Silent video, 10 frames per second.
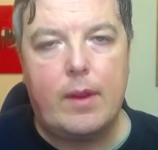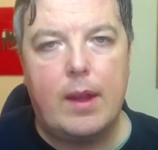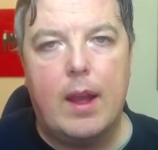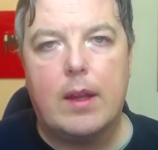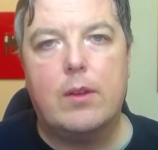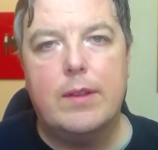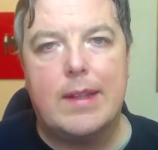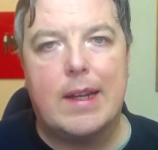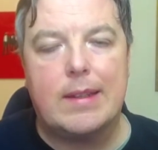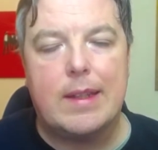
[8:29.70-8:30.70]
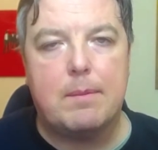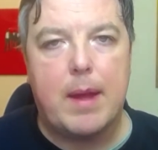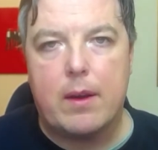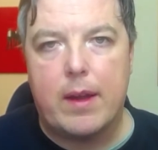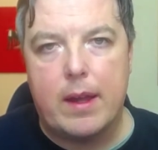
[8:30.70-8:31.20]
I contacted
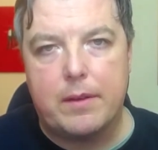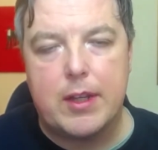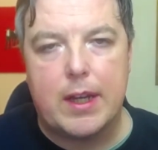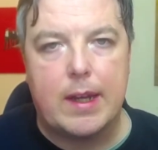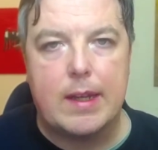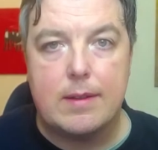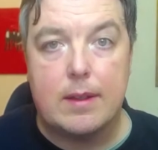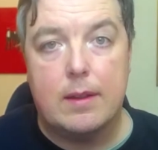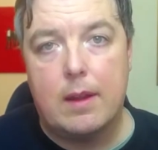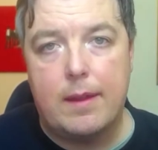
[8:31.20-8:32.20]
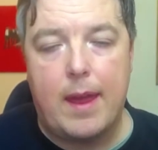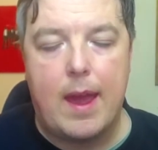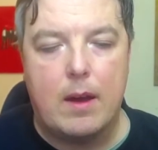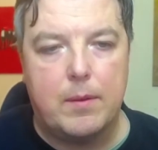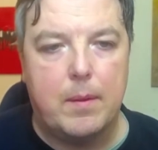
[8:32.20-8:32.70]
mental health charities and they
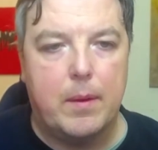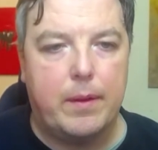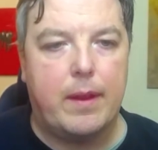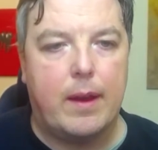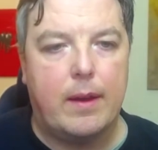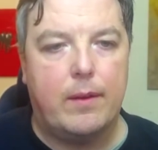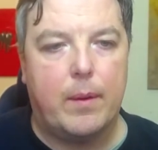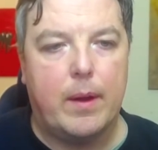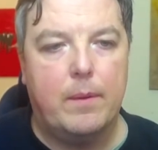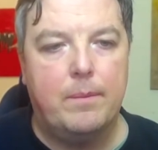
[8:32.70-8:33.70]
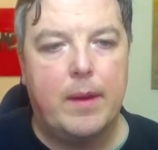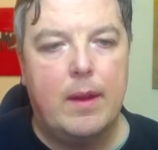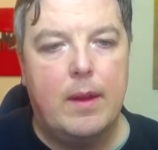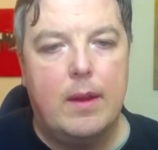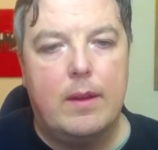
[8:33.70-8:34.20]
helped me with that as well.
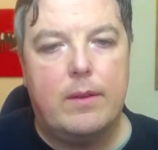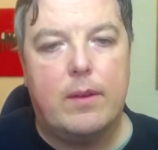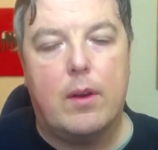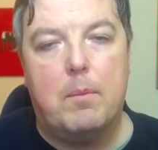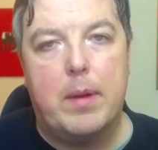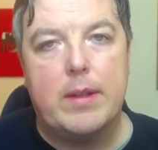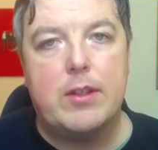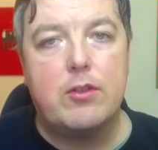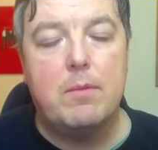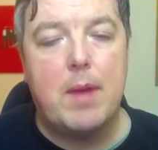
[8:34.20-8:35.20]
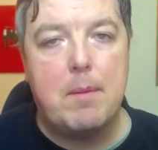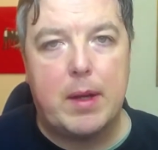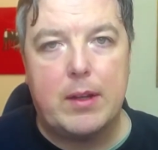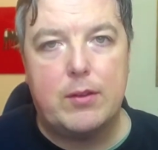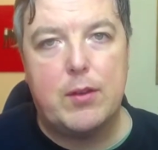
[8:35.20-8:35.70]
So, but just
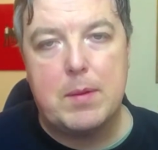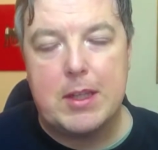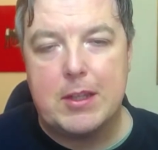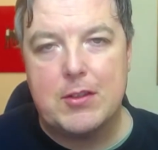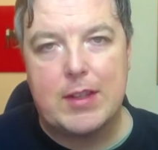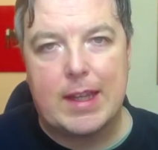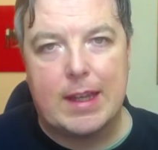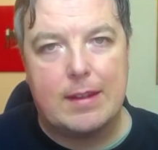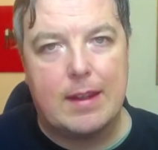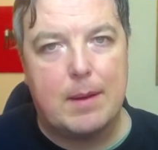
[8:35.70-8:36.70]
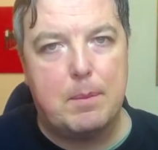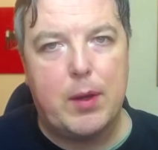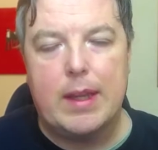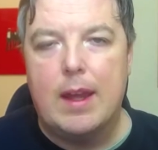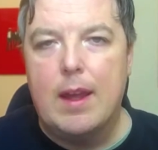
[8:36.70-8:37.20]
remember it took me years to get to that
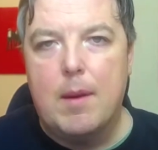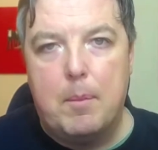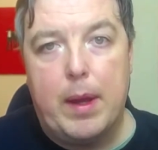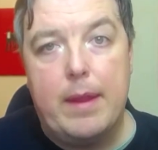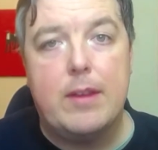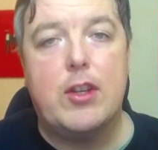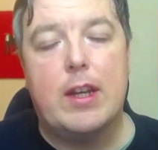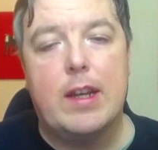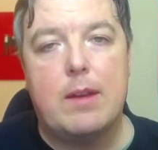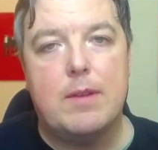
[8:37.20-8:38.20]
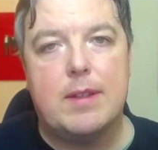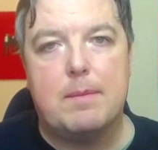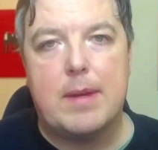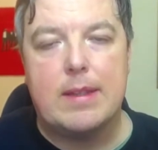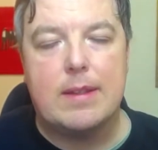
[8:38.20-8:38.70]
point. But the journey was
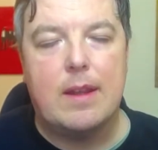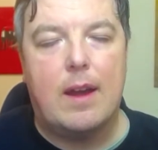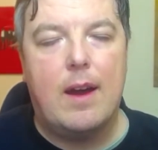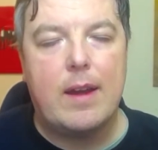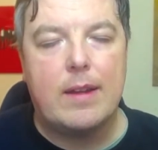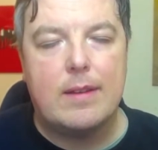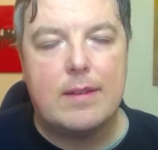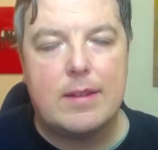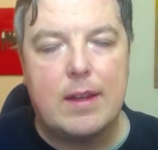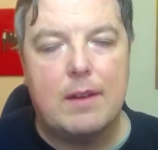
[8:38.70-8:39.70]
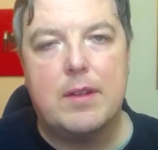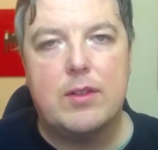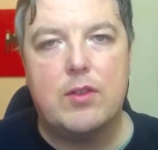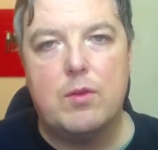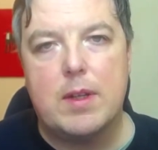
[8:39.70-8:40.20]
amazing. I
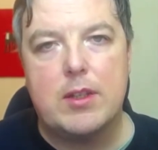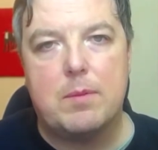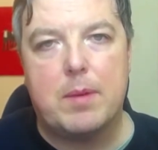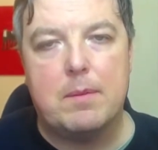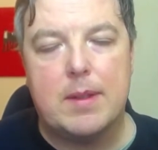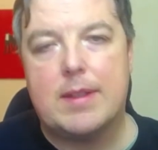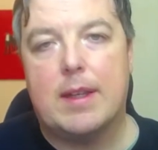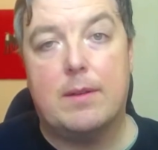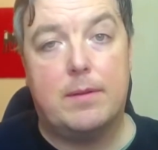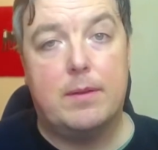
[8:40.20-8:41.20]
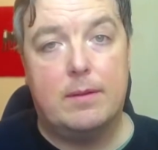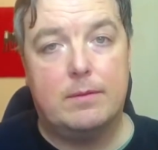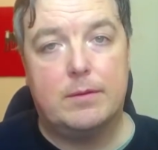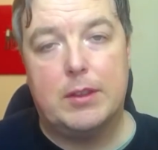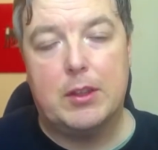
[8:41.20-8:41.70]
discovered so much about myself.
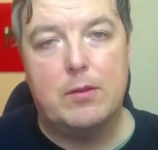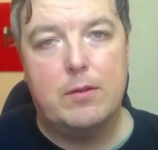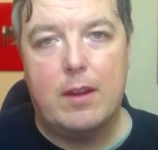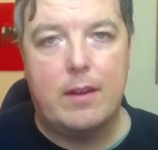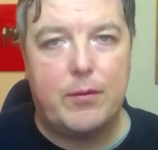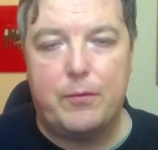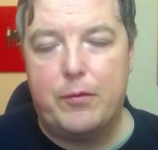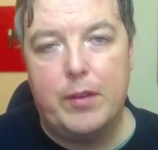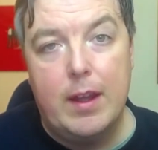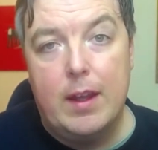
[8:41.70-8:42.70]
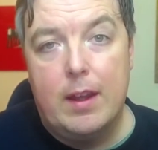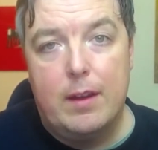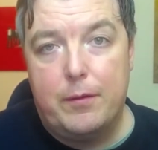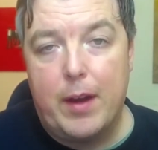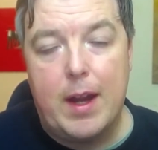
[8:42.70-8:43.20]
You know, that's
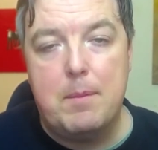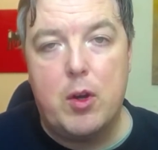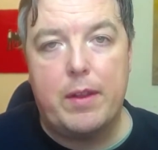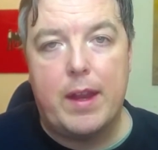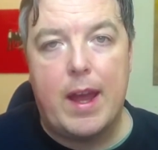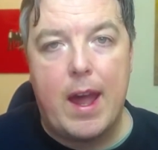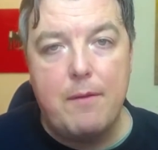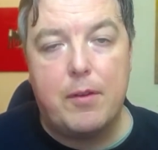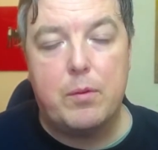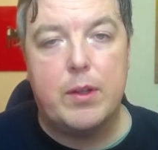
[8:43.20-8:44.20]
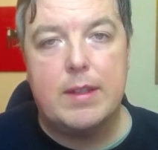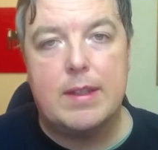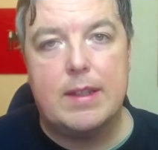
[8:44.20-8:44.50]
far more than I ever would